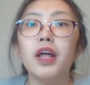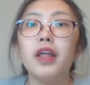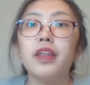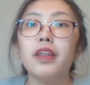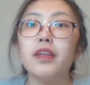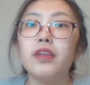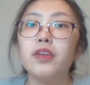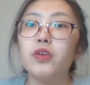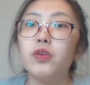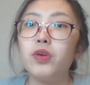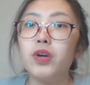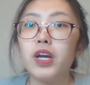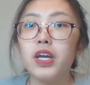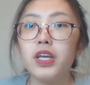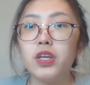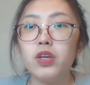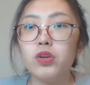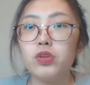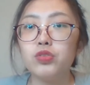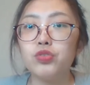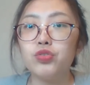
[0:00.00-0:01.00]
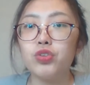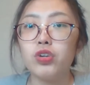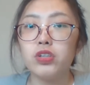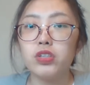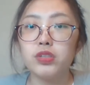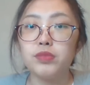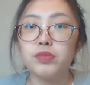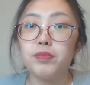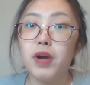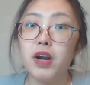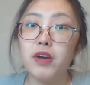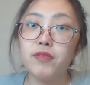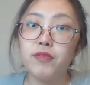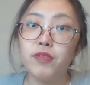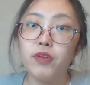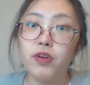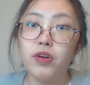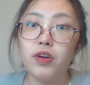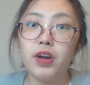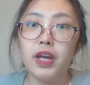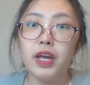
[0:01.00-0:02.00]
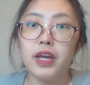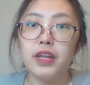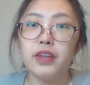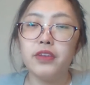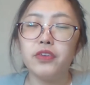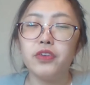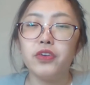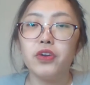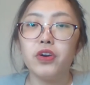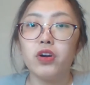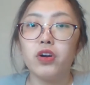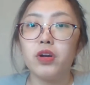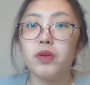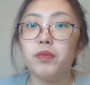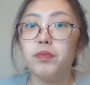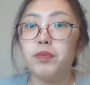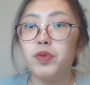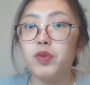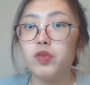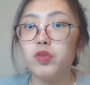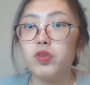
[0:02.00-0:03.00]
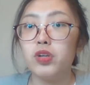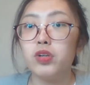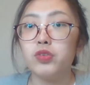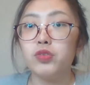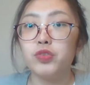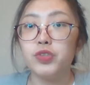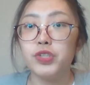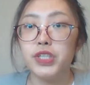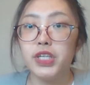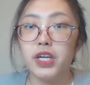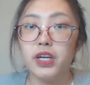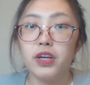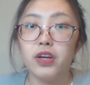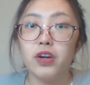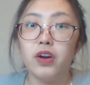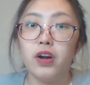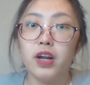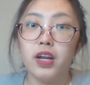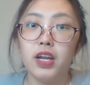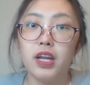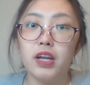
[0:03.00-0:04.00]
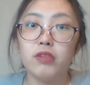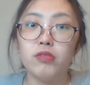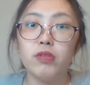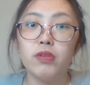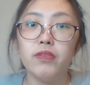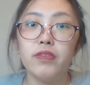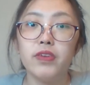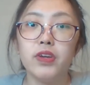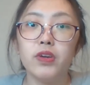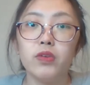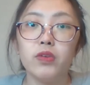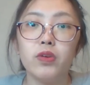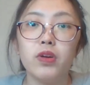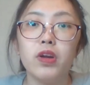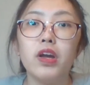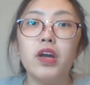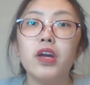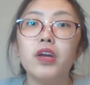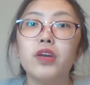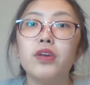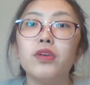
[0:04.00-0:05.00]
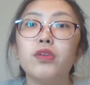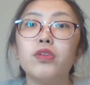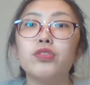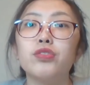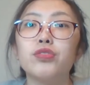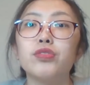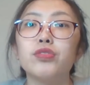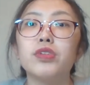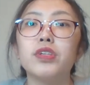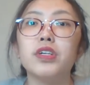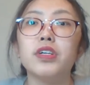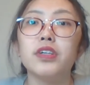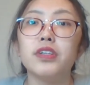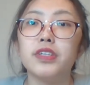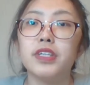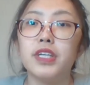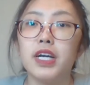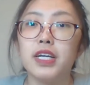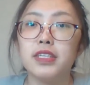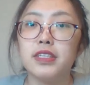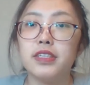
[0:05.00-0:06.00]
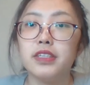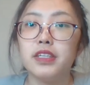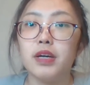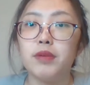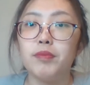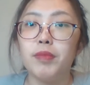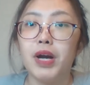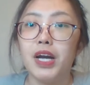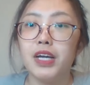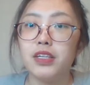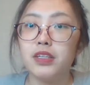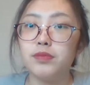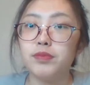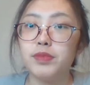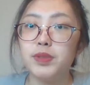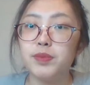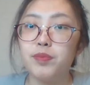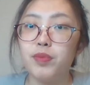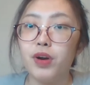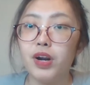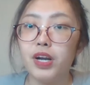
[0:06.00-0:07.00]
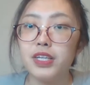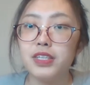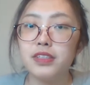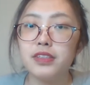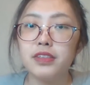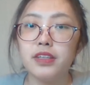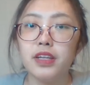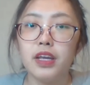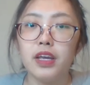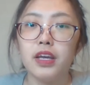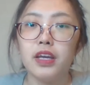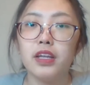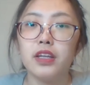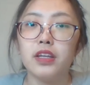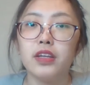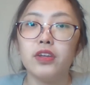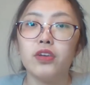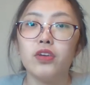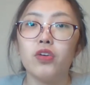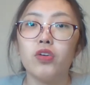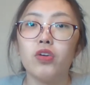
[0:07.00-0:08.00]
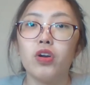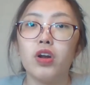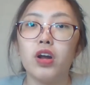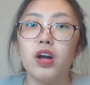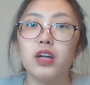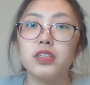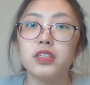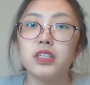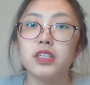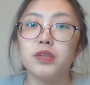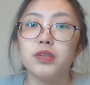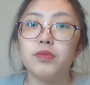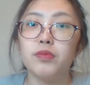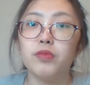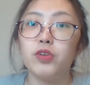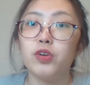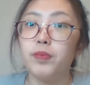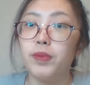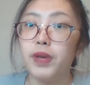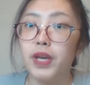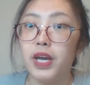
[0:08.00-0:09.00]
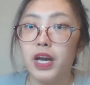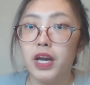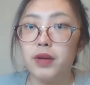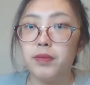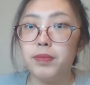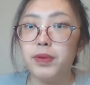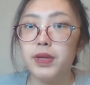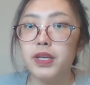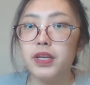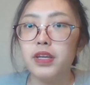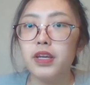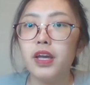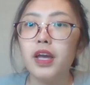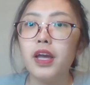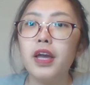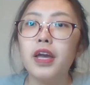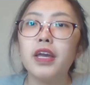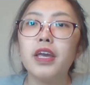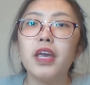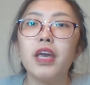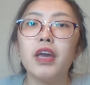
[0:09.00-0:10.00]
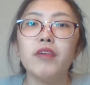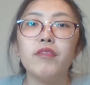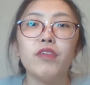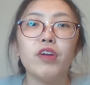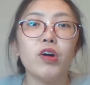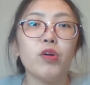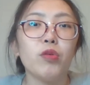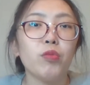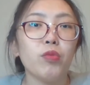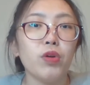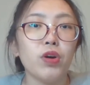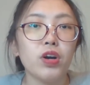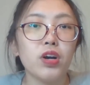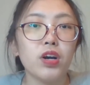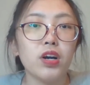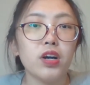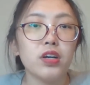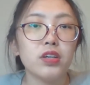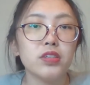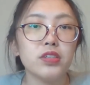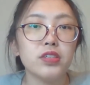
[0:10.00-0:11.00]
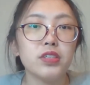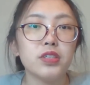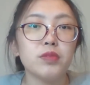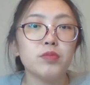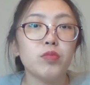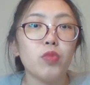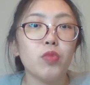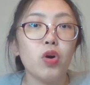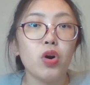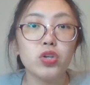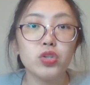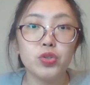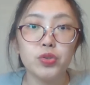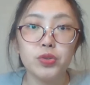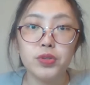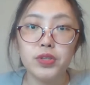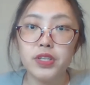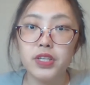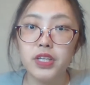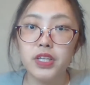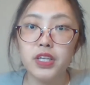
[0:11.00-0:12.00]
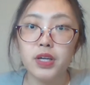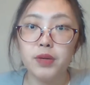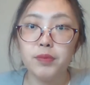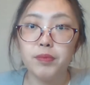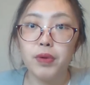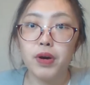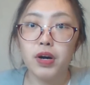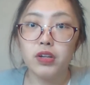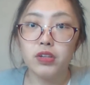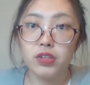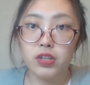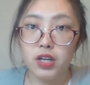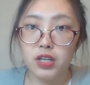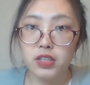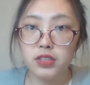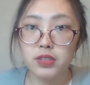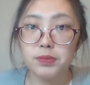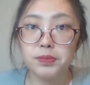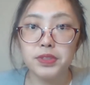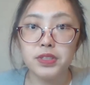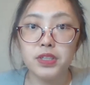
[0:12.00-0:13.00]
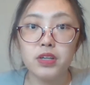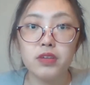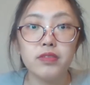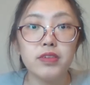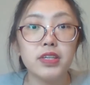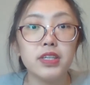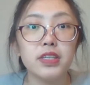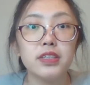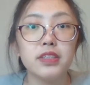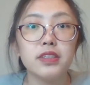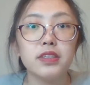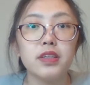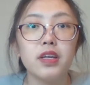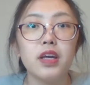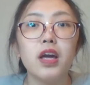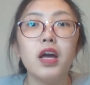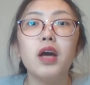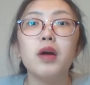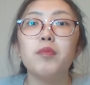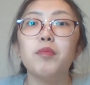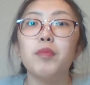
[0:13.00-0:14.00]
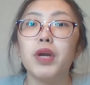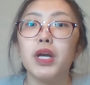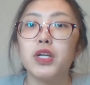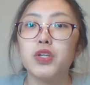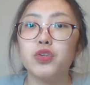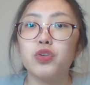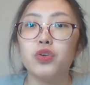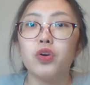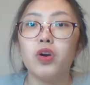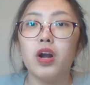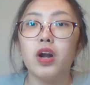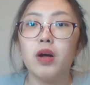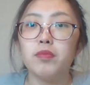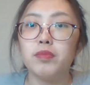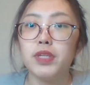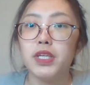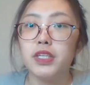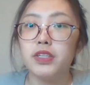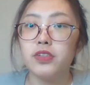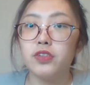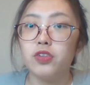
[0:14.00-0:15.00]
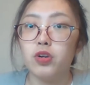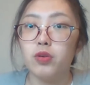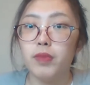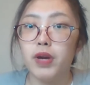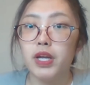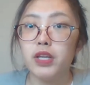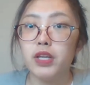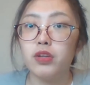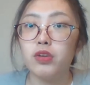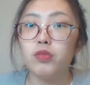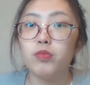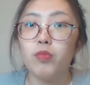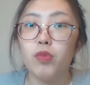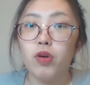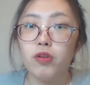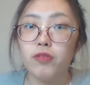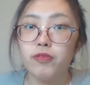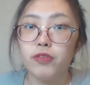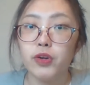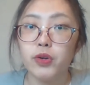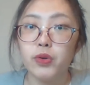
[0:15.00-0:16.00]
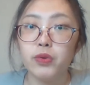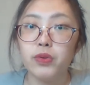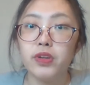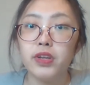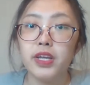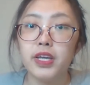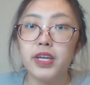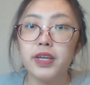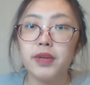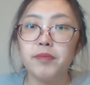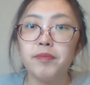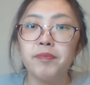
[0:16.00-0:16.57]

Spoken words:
You can use your smartphone and your computer to check your online review. You should adjust some items price and your customer will be happy. Give your workers more training about customer service. make sure to update your menu more frequently.